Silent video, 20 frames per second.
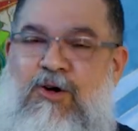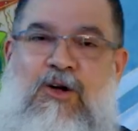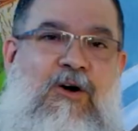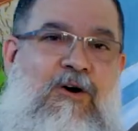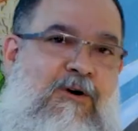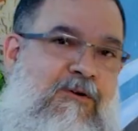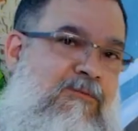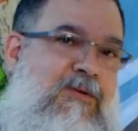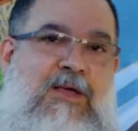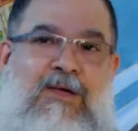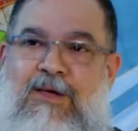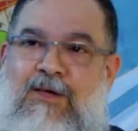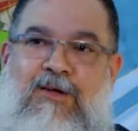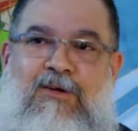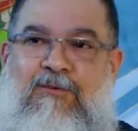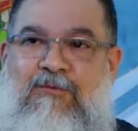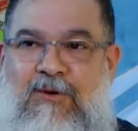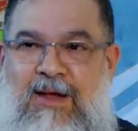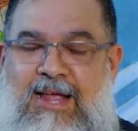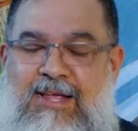of
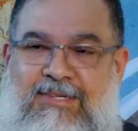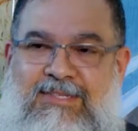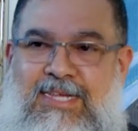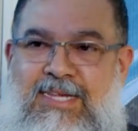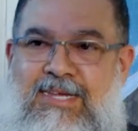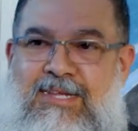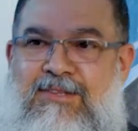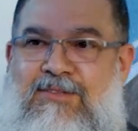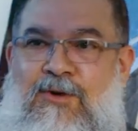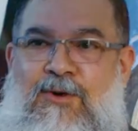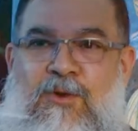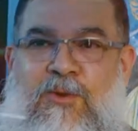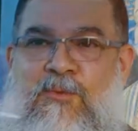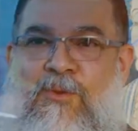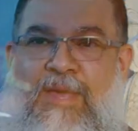resin or